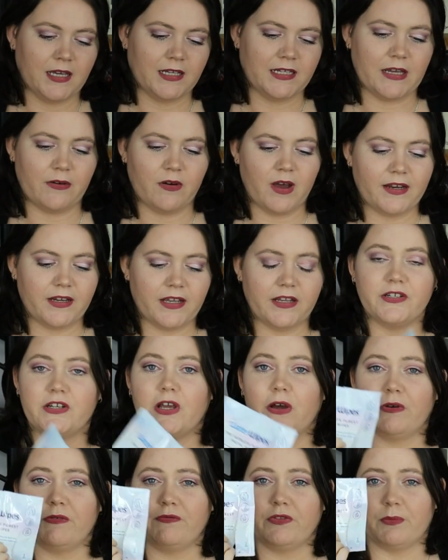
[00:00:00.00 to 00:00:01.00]
Now, I don't
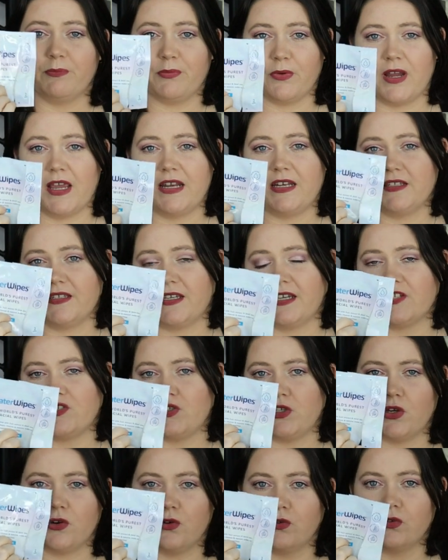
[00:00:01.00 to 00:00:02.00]
know if the brand is
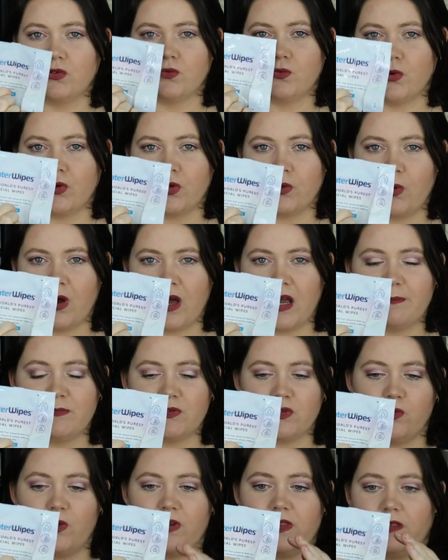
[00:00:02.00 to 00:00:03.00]
actually called water
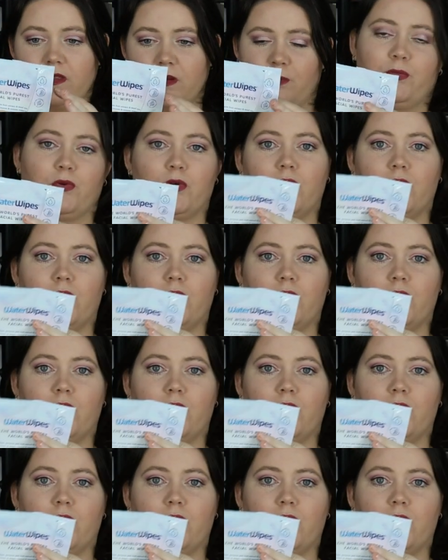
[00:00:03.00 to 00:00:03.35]
wipes or whether the